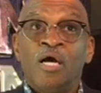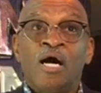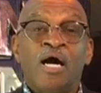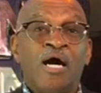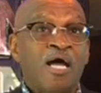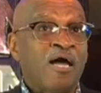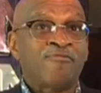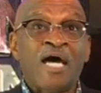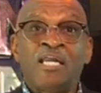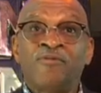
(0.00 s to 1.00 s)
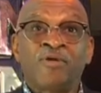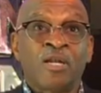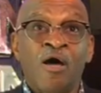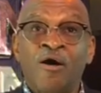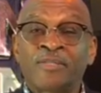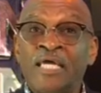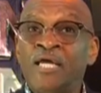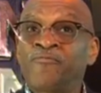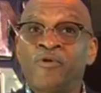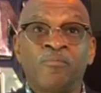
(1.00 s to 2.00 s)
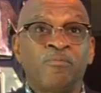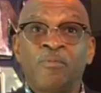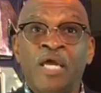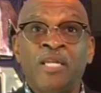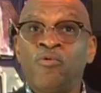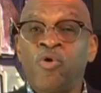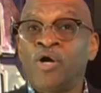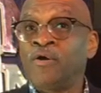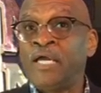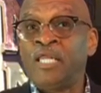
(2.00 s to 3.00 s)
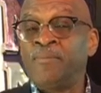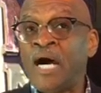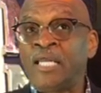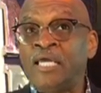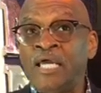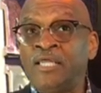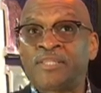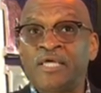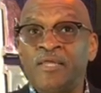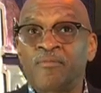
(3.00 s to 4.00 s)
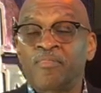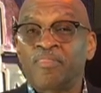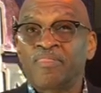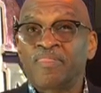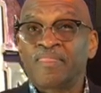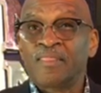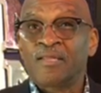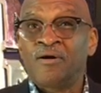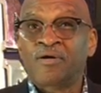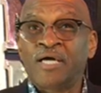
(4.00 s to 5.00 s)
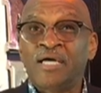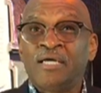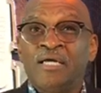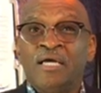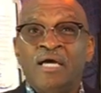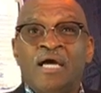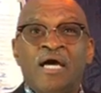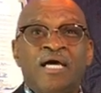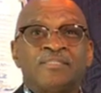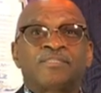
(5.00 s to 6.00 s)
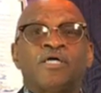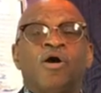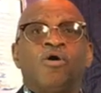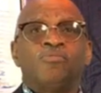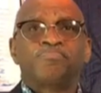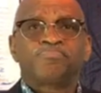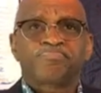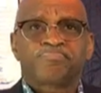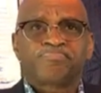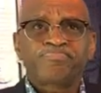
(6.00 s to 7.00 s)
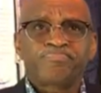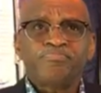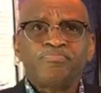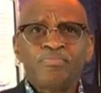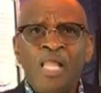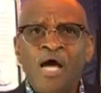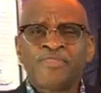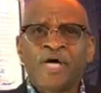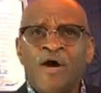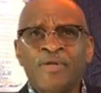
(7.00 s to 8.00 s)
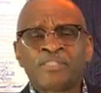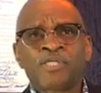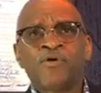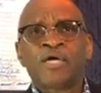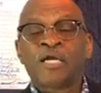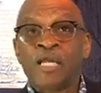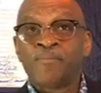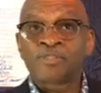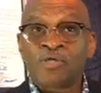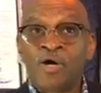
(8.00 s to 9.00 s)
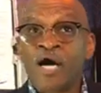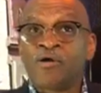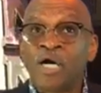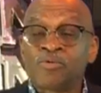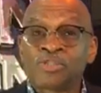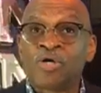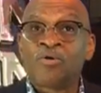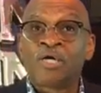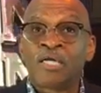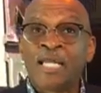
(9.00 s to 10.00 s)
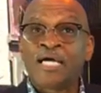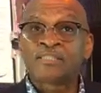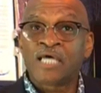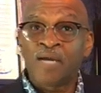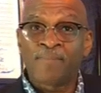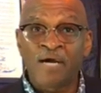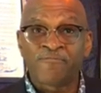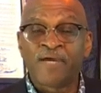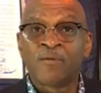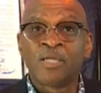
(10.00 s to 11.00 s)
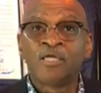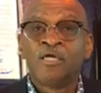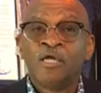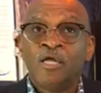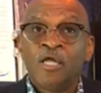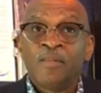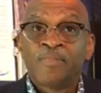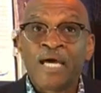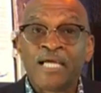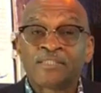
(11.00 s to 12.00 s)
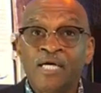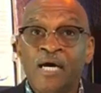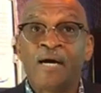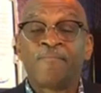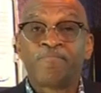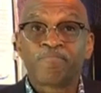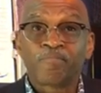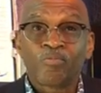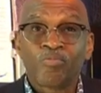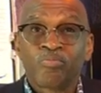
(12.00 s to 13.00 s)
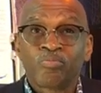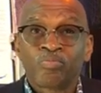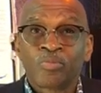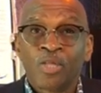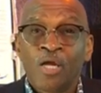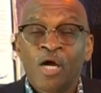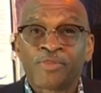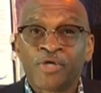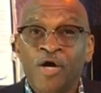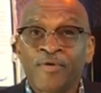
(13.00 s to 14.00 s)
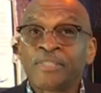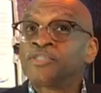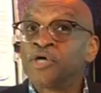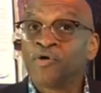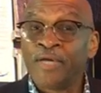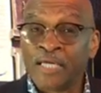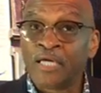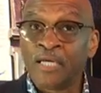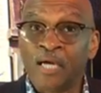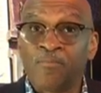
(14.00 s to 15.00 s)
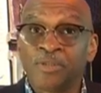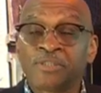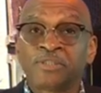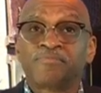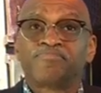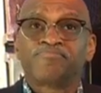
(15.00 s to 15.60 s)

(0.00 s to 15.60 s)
uh, have not even logged in from anywhere anybody anything okay? And so authorities here in Columbus, Ohio, I was told on last night by family that um, authorities here in Columbus